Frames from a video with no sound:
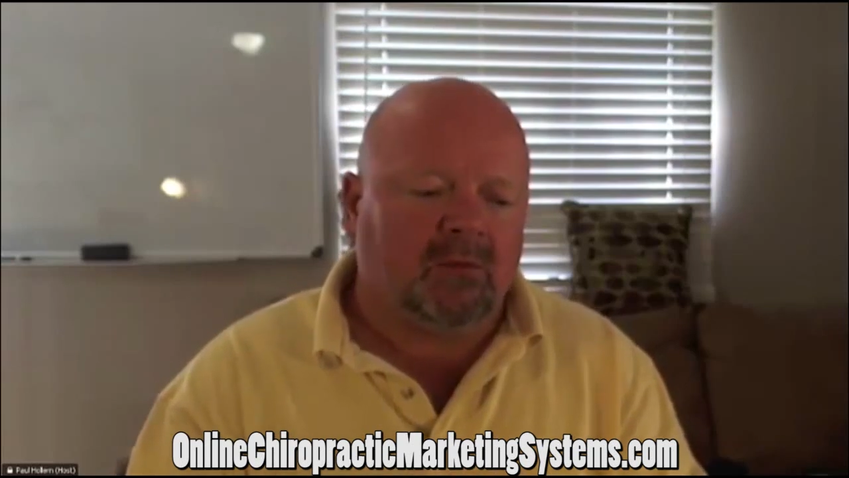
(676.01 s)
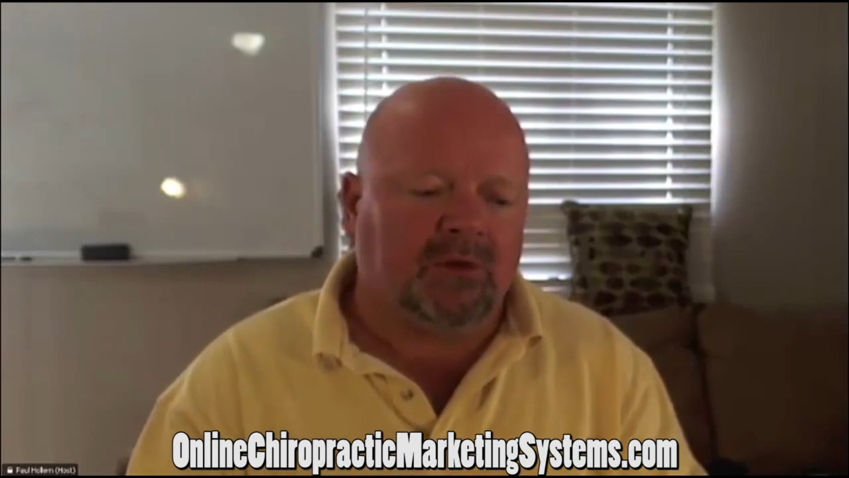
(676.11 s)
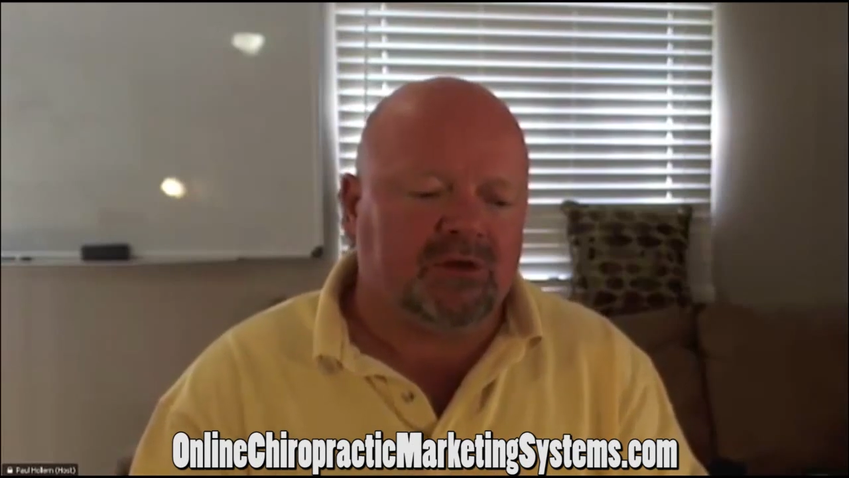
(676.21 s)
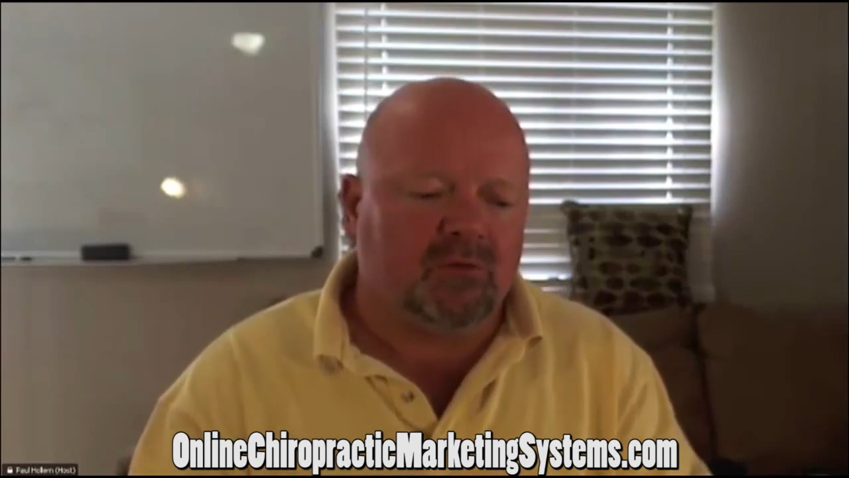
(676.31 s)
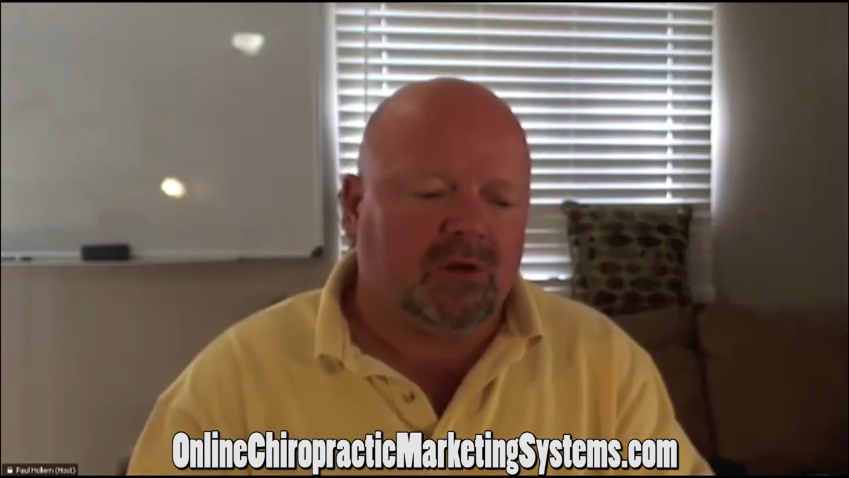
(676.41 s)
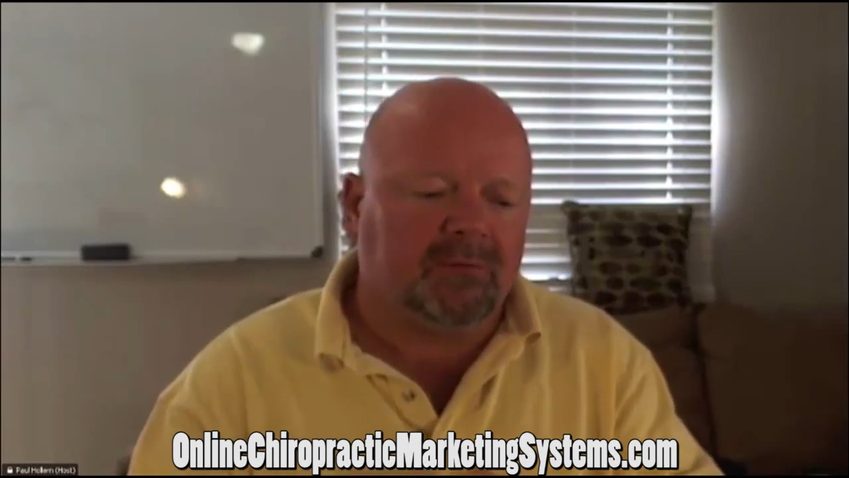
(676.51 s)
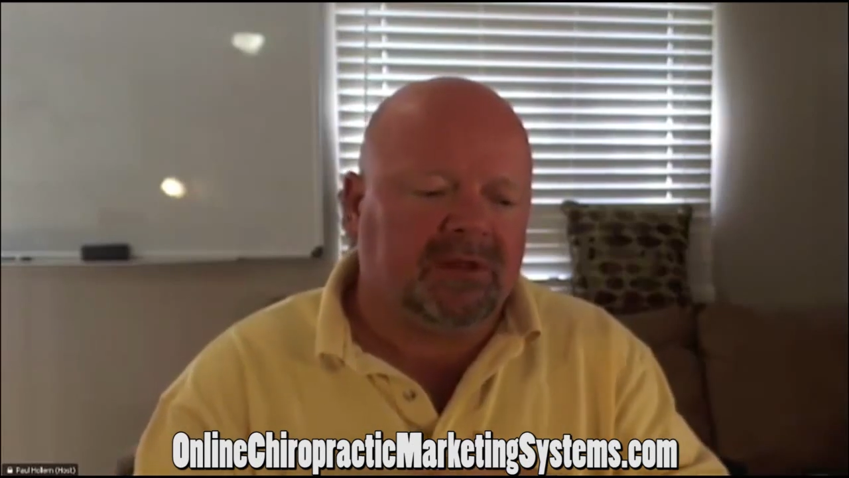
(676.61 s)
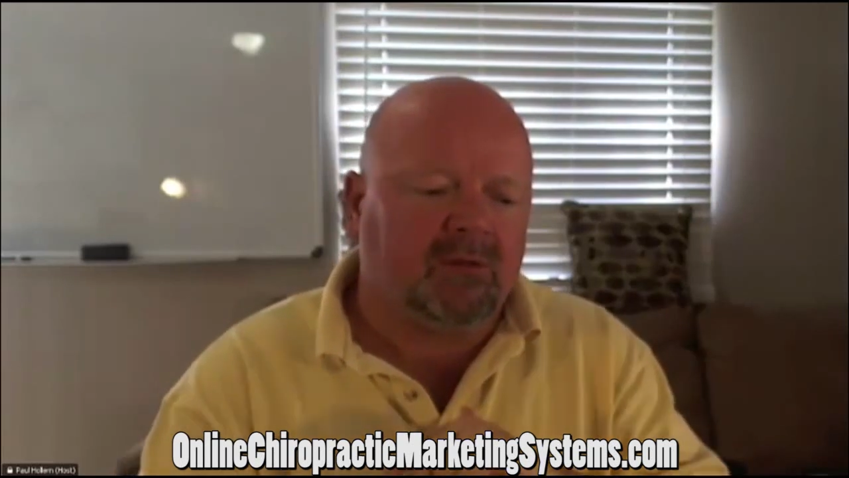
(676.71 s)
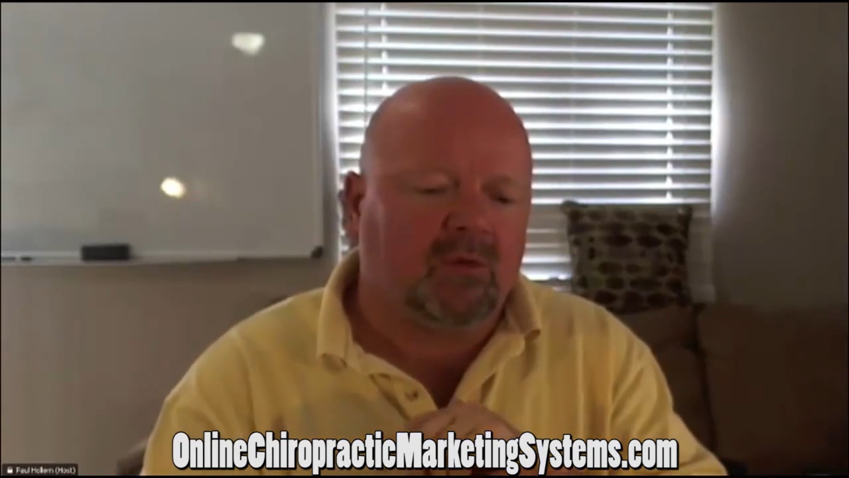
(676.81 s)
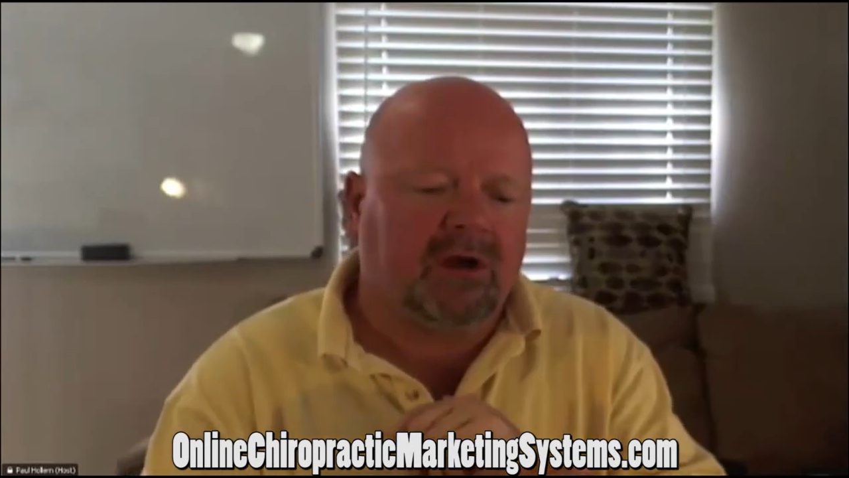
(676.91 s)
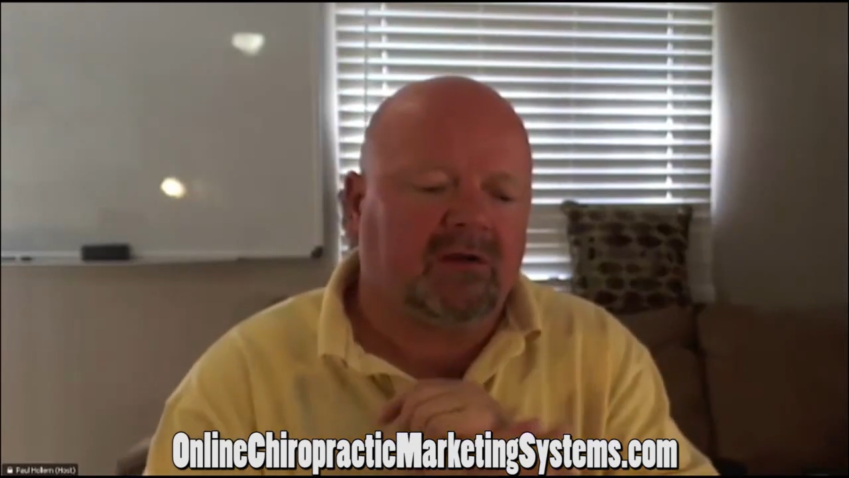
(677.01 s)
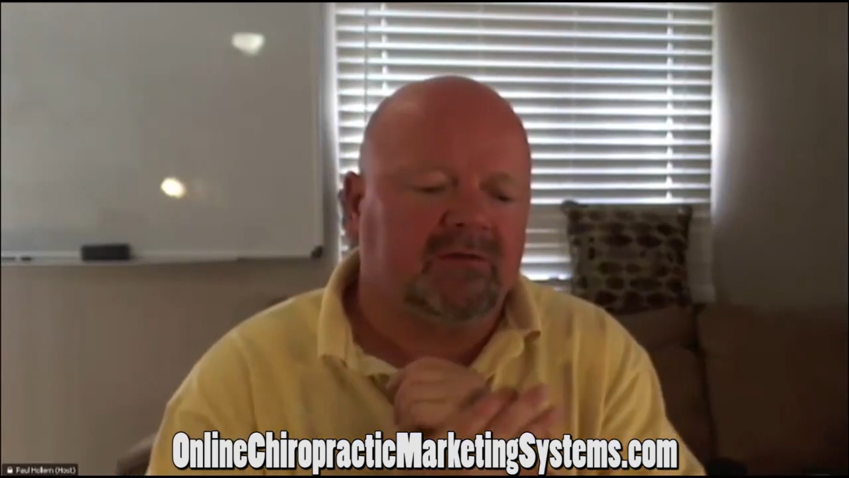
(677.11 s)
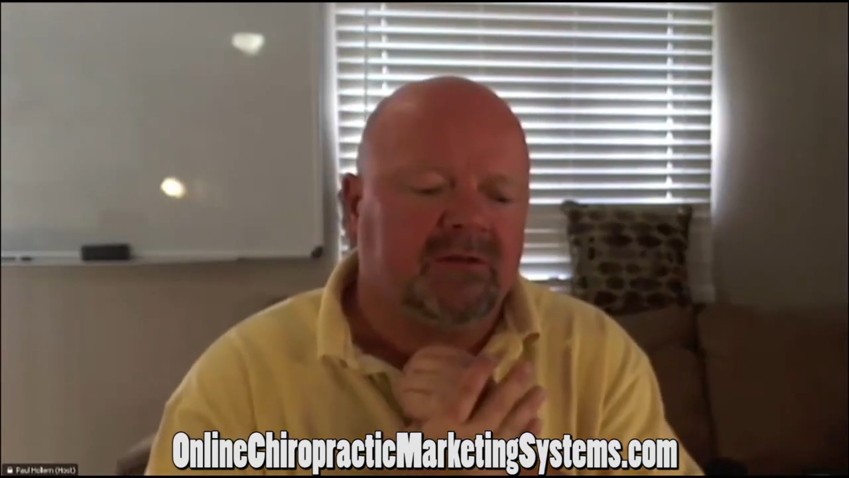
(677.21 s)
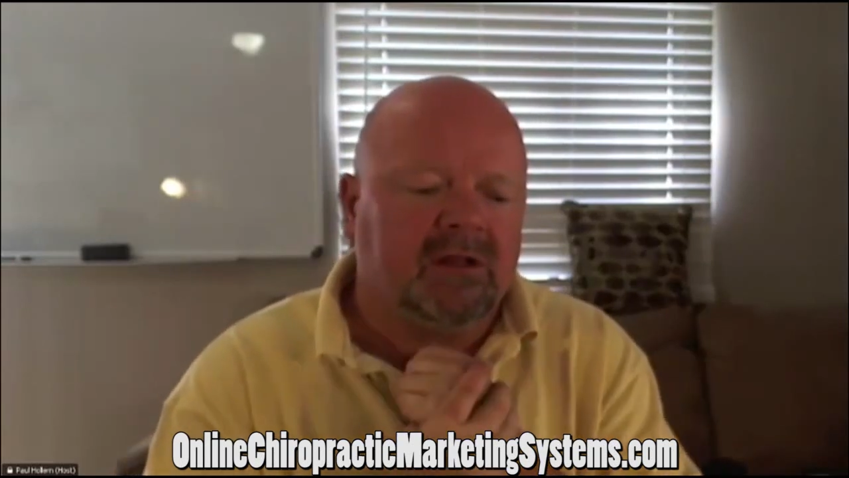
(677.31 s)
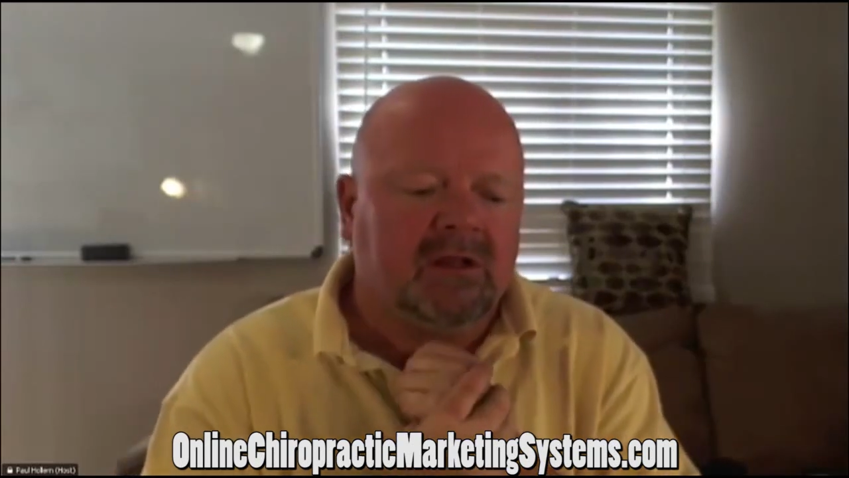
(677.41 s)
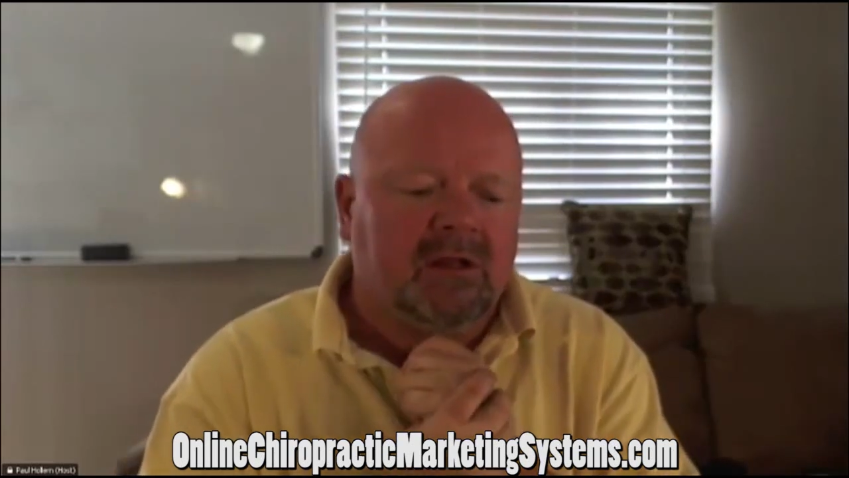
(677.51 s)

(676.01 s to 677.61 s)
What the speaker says: we do want to be aware of,